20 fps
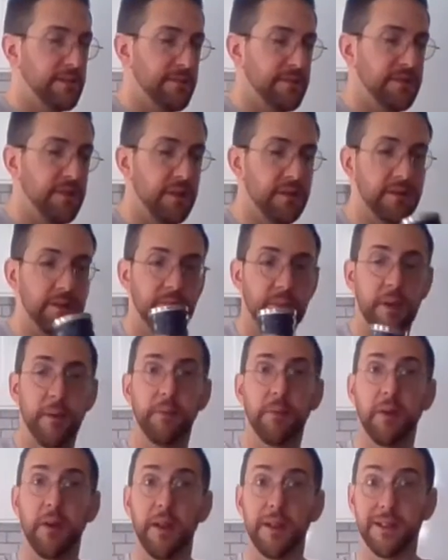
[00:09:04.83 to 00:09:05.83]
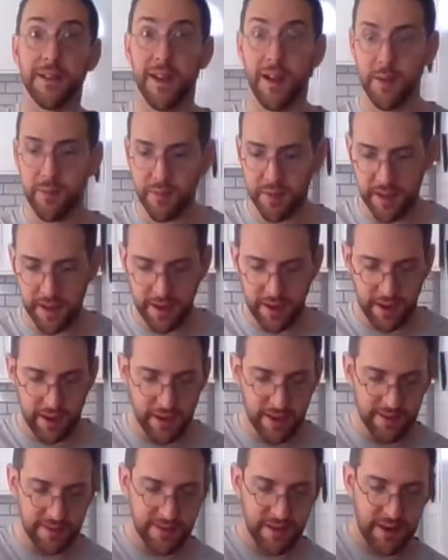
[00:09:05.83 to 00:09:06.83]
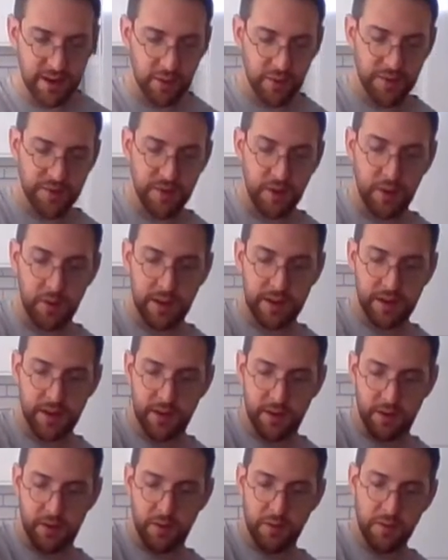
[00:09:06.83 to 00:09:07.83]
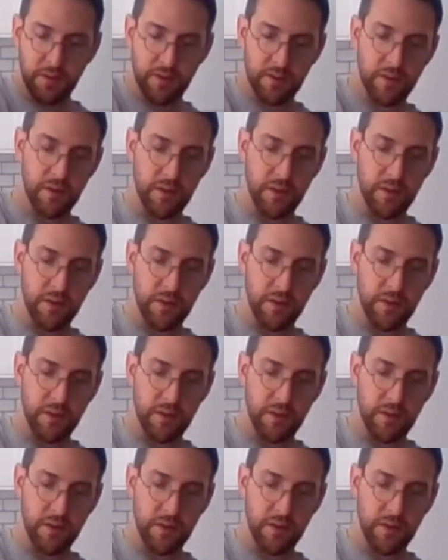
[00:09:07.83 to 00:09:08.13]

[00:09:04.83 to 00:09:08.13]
some salt and pepper on top like I had said I was going to do.